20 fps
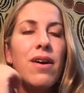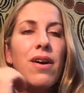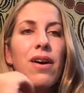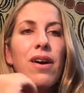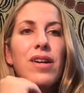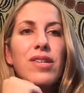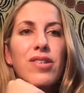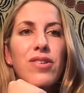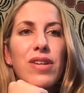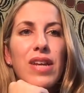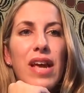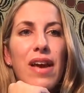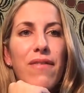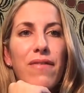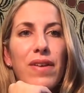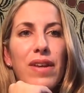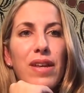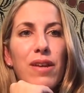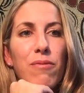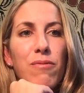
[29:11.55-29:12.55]
I don't have
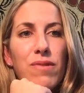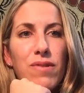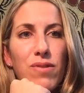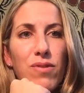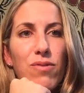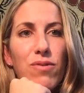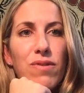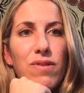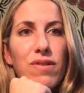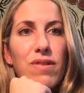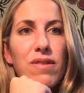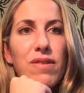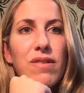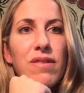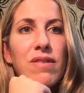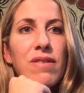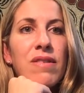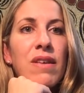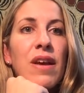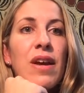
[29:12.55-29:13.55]
any
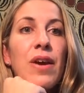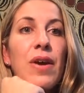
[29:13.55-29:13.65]
resources.